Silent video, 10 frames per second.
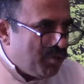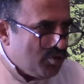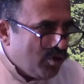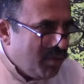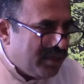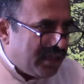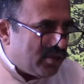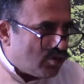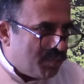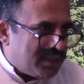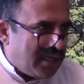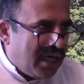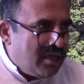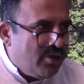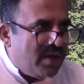you give me 10,000 rupees,
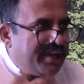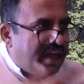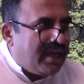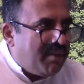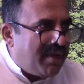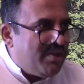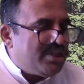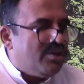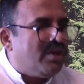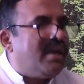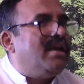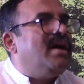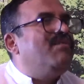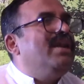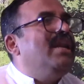I'll give you a technique by which you
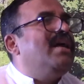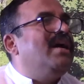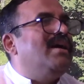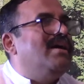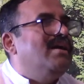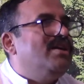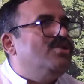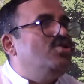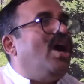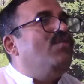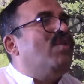can feel joyful